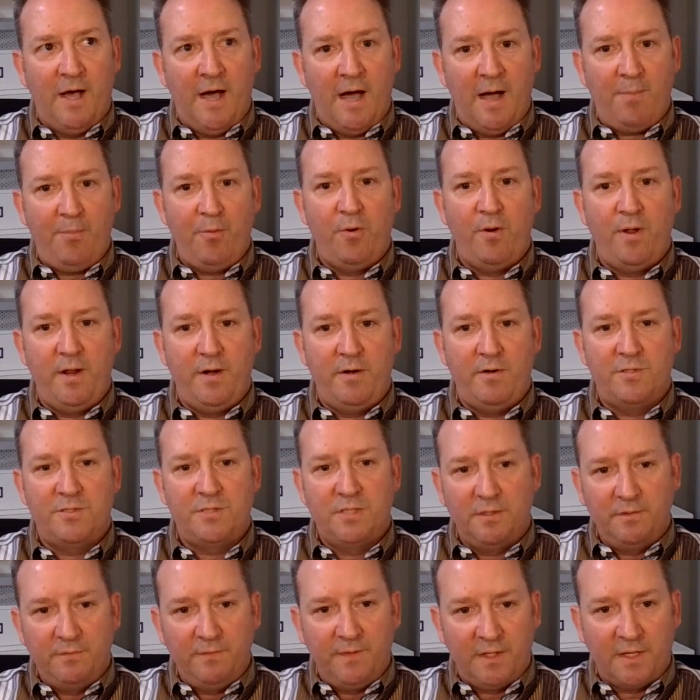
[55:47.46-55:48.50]

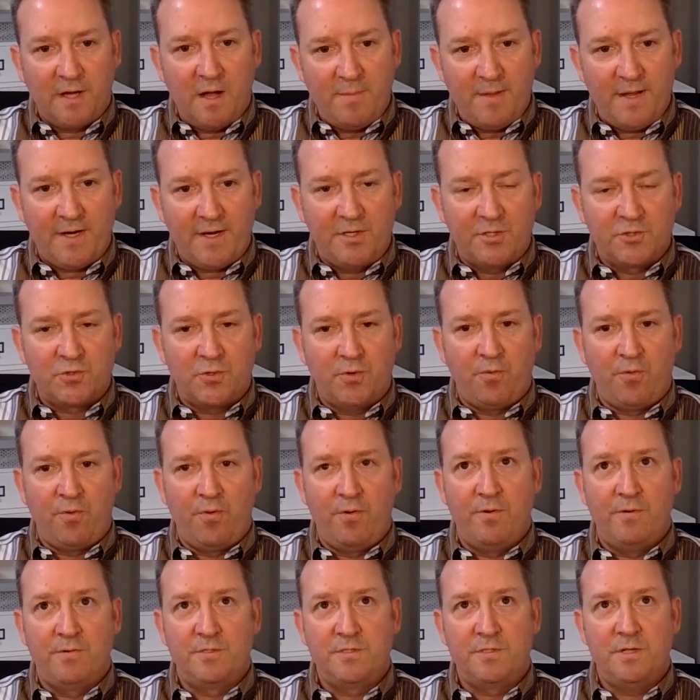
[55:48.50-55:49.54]
operators, the combat
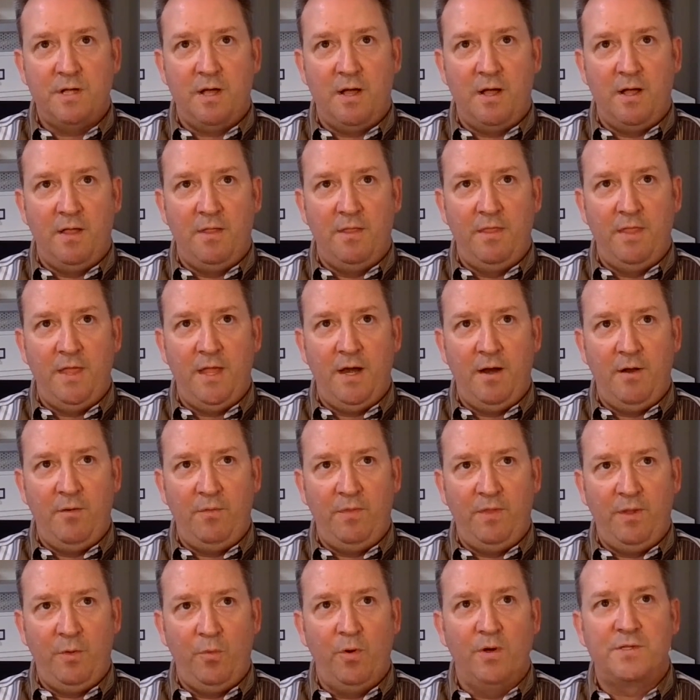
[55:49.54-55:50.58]
controllers that
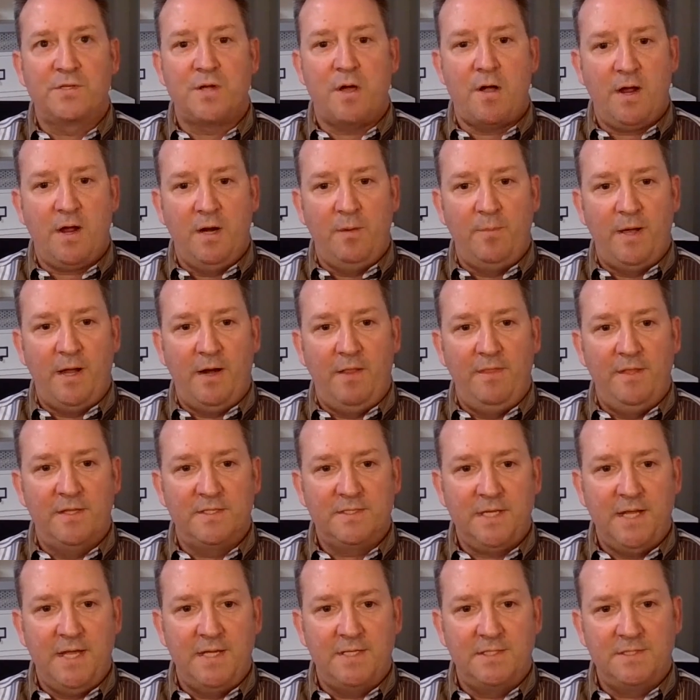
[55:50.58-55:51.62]
we're talking about in
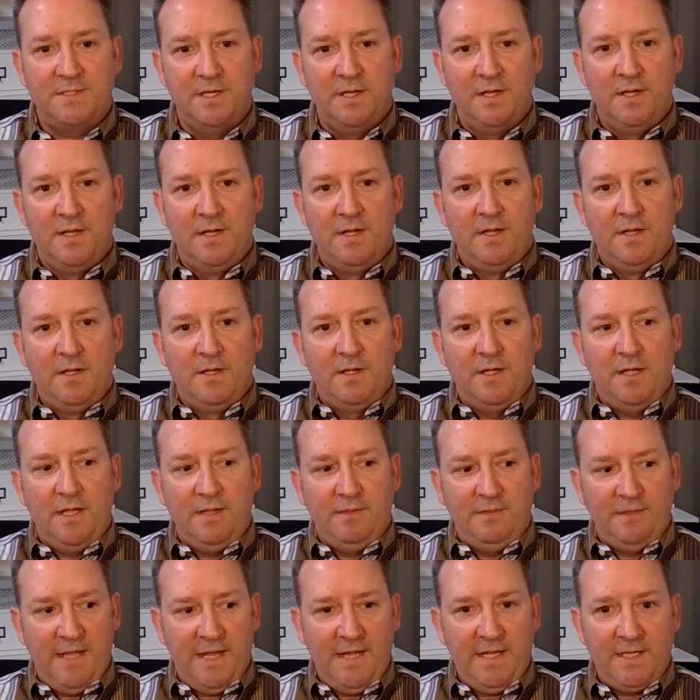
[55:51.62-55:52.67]
this case,
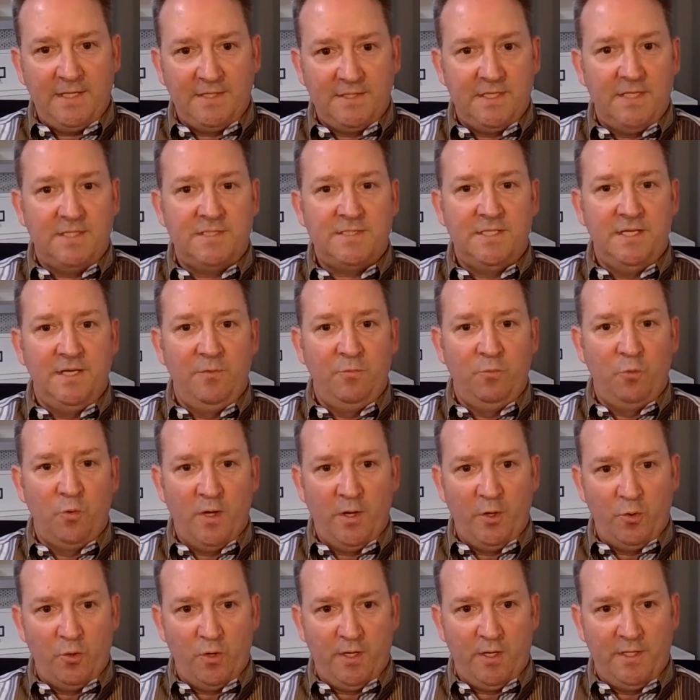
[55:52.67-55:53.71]
they exist in
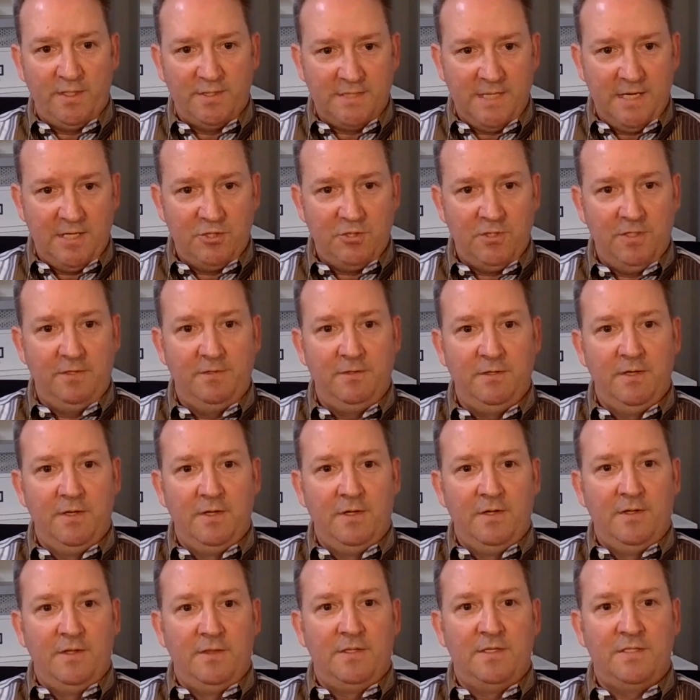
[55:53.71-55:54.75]
one organization.
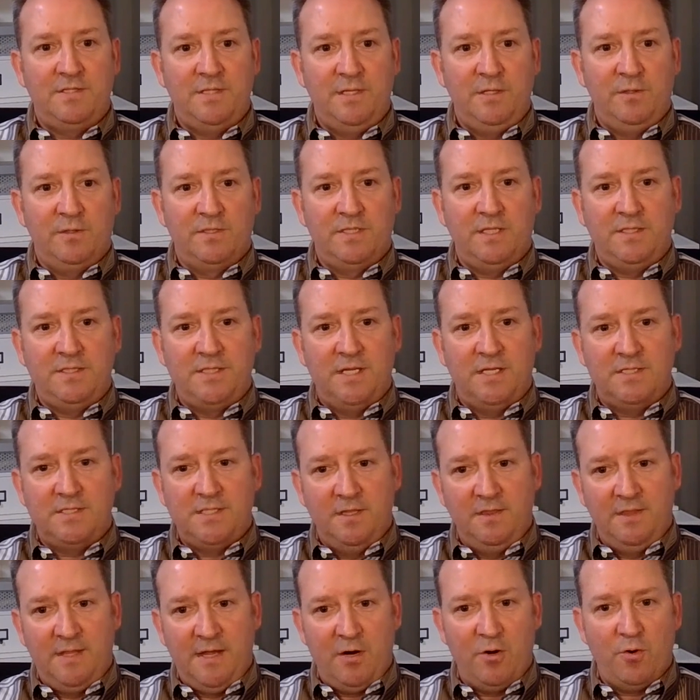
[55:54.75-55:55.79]
The SEALs
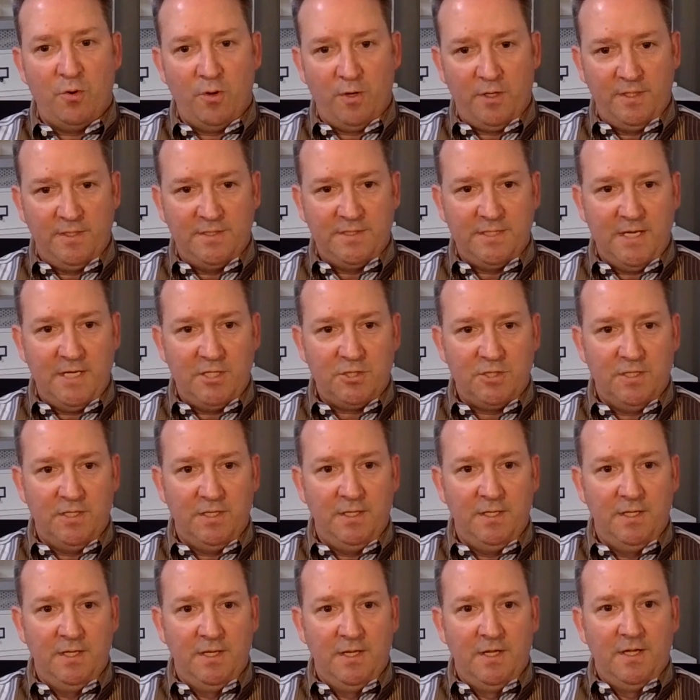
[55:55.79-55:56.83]
exist in their
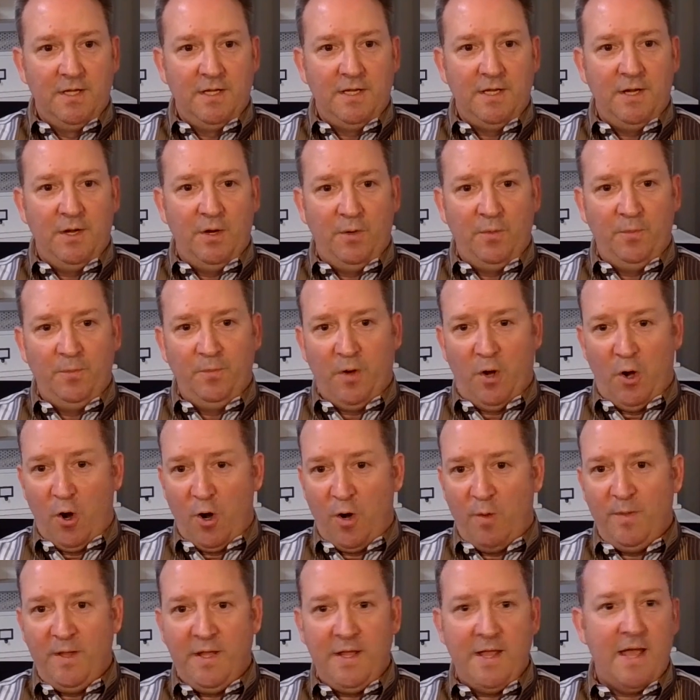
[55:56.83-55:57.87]
organization.
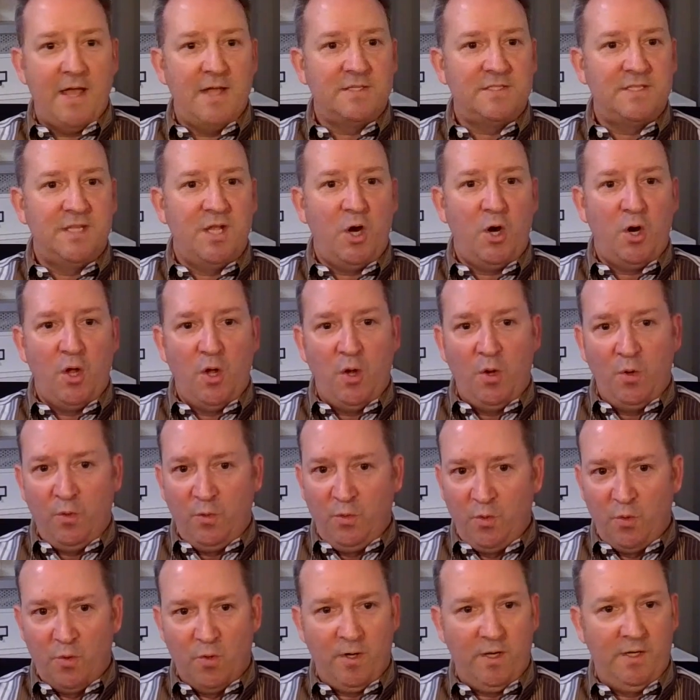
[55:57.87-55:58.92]
Army has their
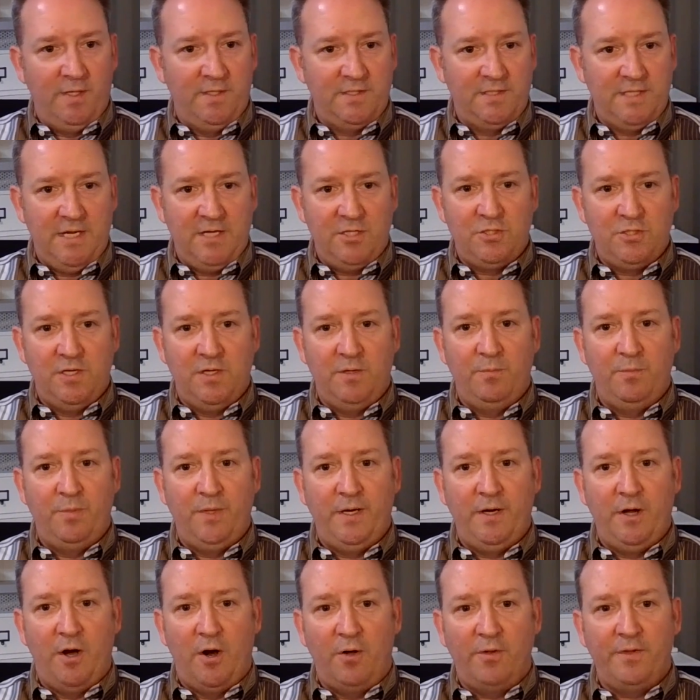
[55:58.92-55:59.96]
own organization,
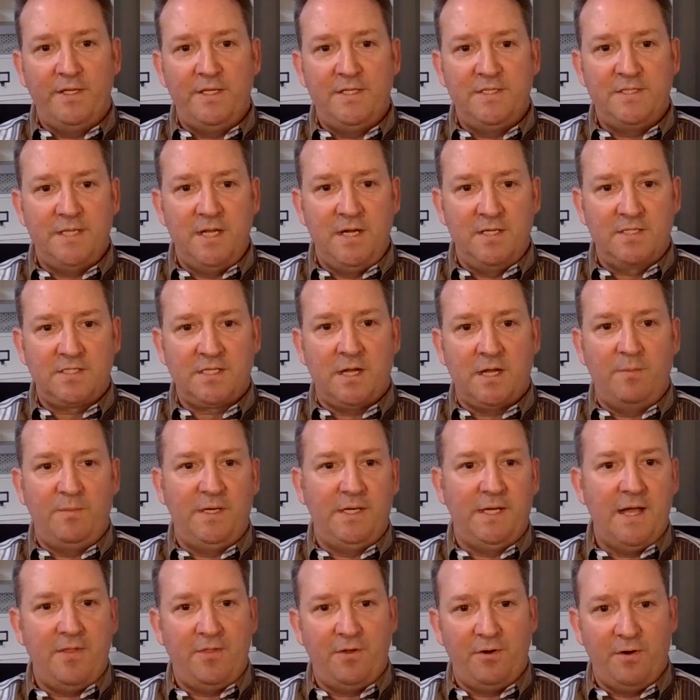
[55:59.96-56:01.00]
but all these things
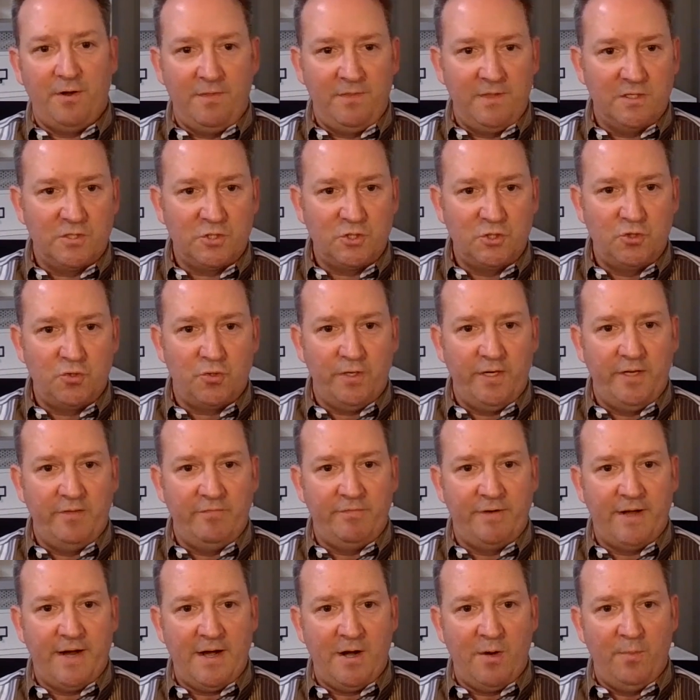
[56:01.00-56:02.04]
come together in this joint
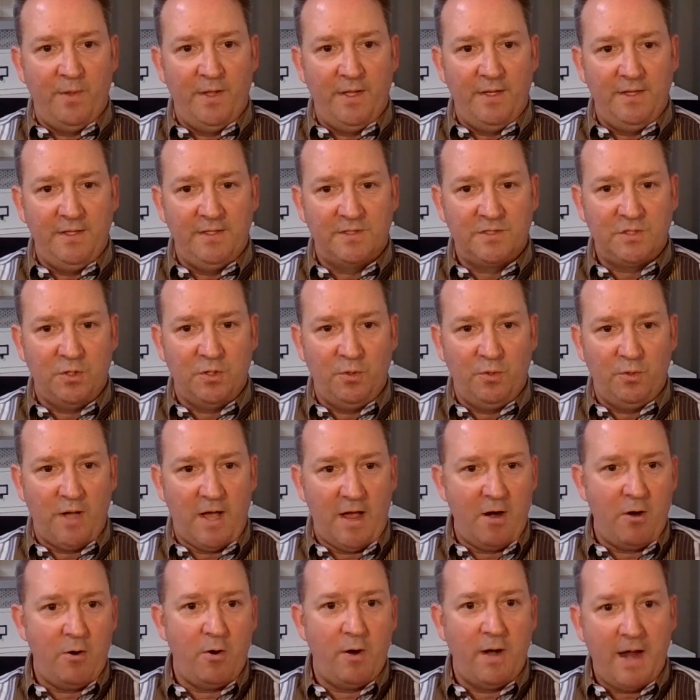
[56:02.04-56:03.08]
environment. And so
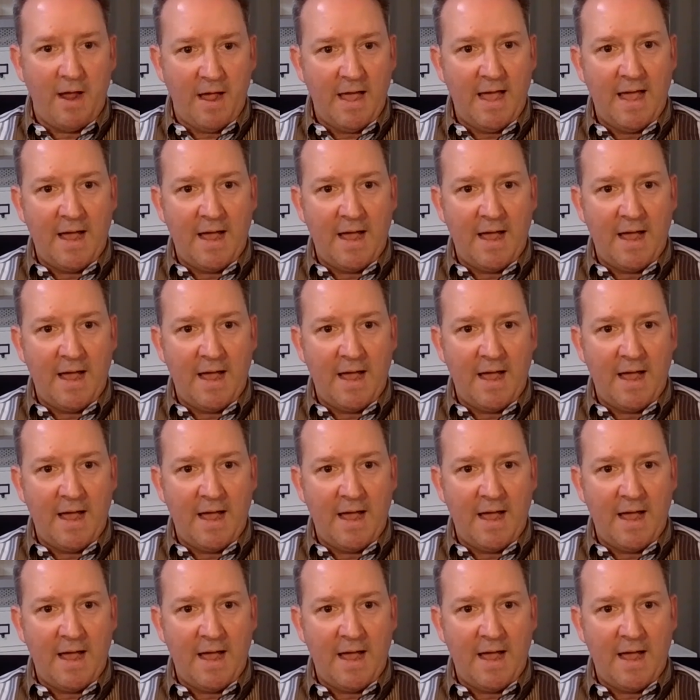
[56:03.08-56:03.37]
our